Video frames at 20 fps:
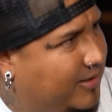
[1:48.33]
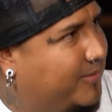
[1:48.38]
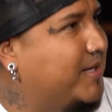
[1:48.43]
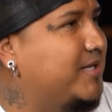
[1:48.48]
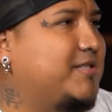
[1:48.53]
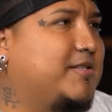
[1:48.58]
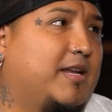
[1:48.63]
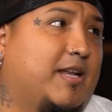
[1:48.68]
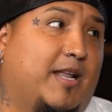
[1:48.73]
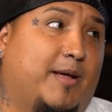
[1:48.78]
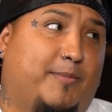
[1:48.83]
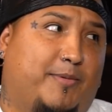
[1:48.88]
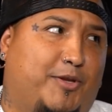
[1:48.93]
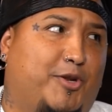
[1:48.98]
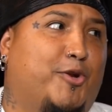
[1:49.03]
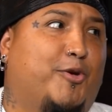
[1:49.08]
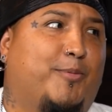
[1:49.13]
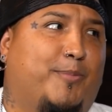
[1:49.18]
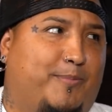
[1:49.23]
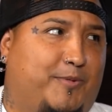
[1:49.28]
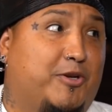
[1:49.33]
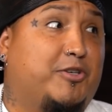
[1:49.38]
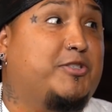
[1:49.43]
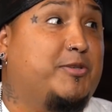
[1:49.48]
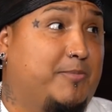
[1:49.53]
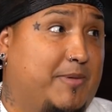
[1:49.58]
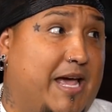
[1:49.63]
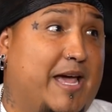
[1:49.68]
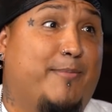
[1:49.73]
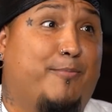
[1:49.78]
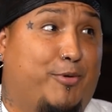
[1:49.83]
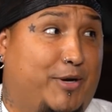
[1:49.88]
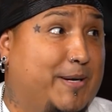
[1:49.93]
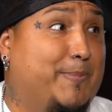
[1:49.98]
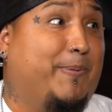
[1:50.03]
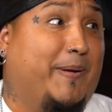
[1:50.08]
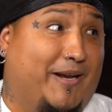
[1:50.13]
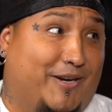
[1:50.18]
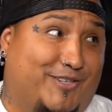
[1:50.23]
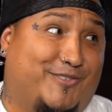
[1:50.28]
Because, you know, there's some Latin
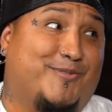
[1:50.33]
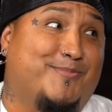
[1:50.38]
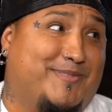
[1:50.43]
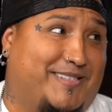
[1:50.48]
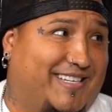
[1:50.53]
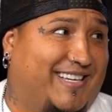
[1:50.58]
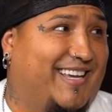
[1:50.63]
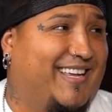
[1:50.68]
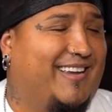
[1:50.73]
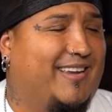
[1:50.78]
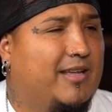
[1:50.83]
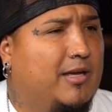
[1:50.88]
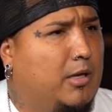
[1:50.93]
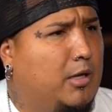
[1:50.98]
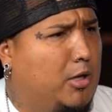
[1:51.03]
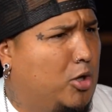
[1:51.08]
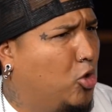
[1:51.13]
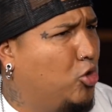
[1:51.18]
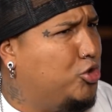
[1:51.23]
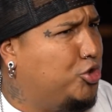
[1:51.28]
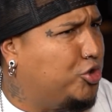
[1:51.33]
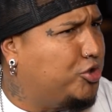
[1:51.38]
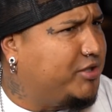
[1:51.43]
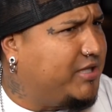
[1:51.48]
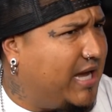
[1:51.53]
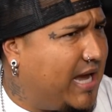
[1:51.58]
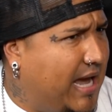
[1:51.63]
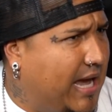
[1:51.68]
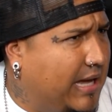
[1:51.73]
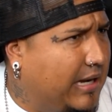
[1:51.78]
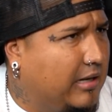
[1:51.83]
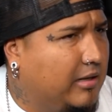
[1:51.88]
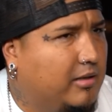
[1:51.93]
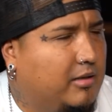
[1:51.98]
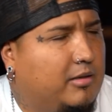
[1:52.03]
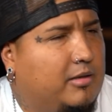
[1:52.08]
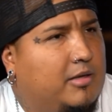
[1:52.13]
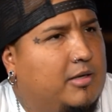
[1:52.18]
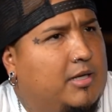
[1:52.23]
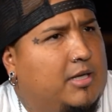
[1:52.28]
breed players from Seguin. "What's your dad?"
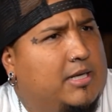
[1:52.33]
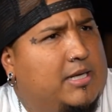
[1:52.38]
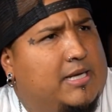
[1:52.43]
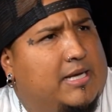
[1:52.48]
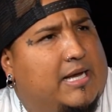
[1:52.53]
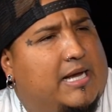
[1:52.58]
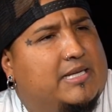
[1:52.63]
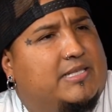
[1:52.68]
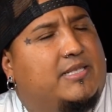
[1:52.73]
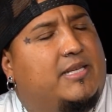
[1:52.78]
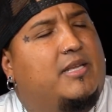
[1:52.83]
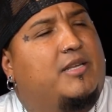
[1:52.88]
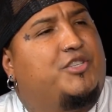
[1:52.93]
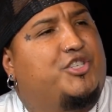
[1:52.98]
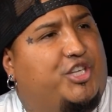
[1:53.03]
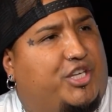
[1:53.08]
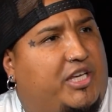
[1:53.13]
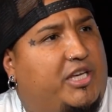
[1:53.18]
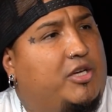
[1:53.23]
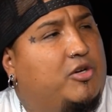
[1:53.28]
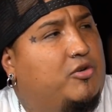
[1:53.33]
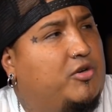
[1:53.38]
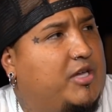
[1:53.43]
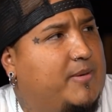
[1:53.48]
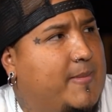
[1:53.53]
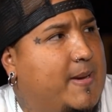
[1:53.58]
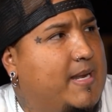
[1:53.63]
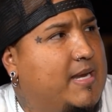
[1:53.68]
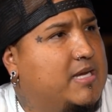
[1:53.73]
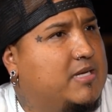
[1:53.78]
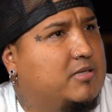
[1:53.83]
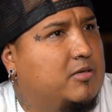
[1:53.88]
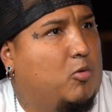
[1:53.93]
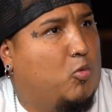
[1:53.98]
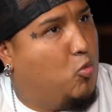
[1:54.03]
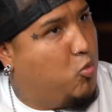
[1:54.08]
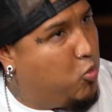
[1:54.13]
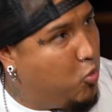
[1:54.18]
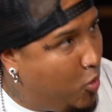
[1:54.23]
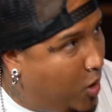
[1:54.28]
I said, "Chiquillo Jimenez."
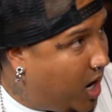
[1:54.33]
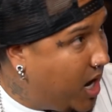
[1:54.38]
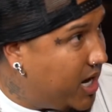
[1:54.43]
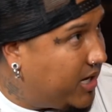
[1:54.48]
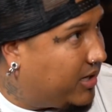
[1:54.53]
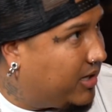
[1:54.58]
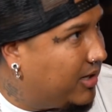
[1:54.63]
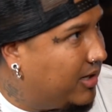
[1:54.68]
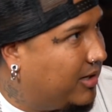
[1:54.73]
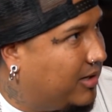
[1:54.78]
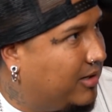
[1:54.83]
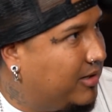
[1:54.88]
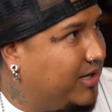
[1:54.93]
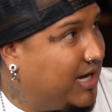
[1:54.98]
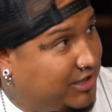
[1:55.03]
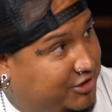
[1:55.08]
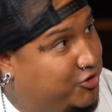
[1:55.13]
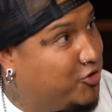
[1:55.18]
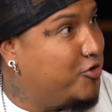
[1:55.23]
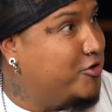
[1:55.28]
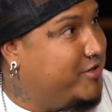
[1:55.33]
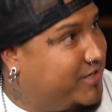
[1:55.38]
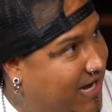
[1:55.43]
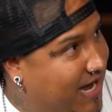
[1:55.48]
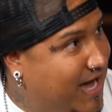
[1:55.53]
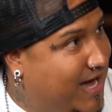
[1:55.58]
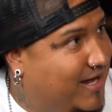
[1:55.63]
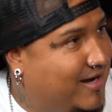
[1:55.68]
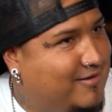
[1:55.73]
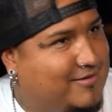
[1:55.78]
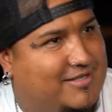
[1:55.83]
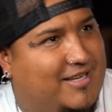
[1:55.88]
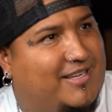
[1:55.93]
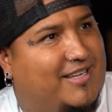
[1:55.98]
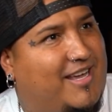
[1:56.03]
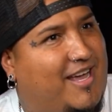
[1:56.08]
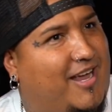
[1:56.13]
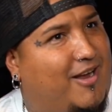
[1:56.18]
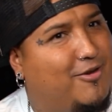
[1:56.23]
"What? That's your dad?" I was like, "Yeah."